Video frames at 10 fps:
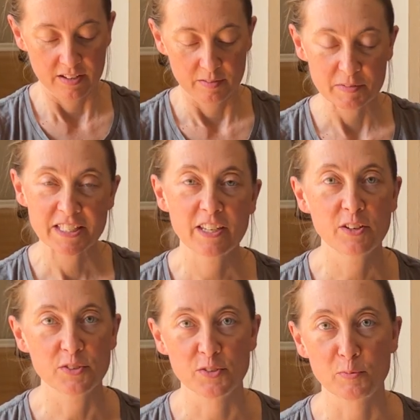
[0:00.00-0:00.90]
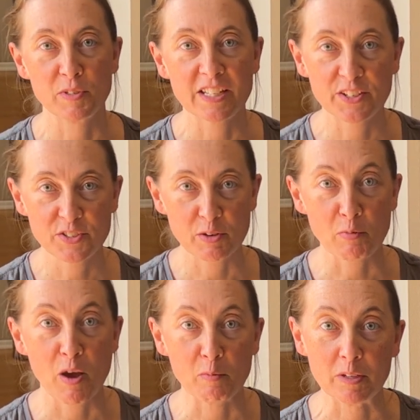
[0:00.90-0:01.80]
mosquitoes are potentially a
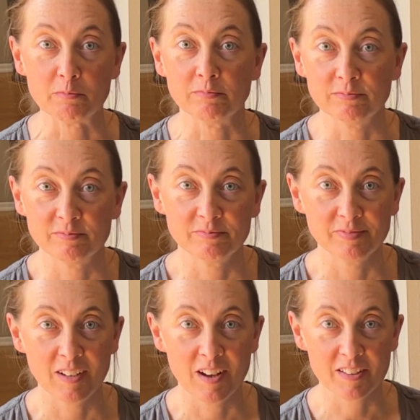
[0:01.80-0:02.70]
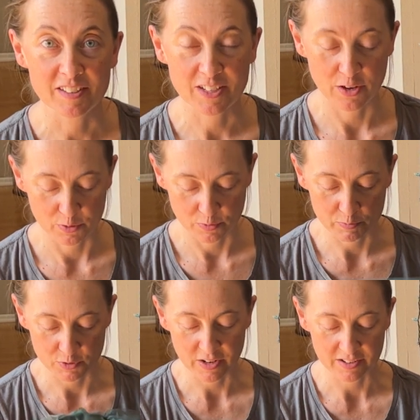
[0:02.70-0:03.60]
problem on the Tahoe
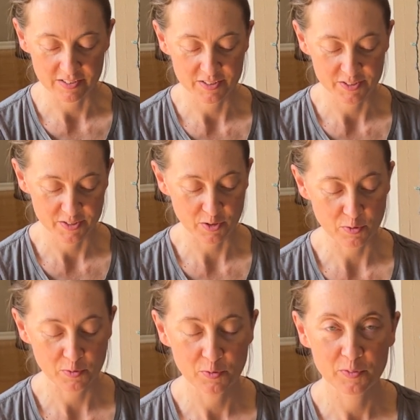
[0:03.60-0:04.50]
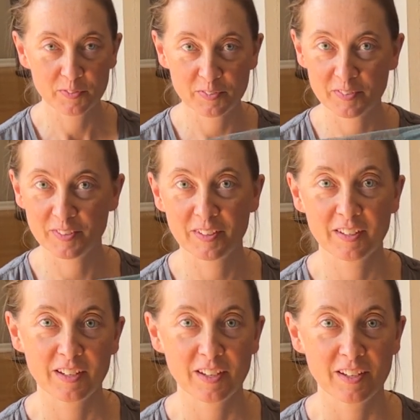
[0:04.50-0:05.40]
Rim Trail. So
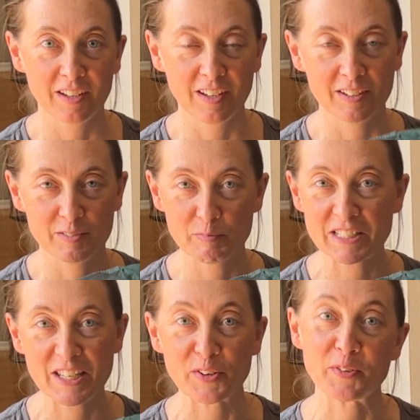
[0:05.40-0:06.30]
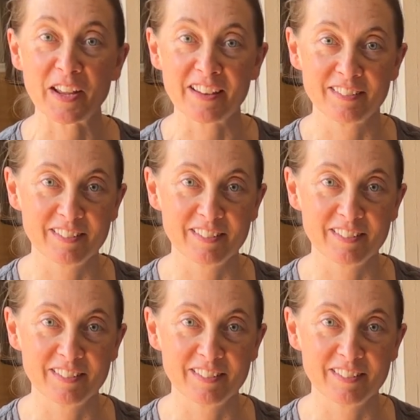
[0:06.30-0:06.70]
mosquito net.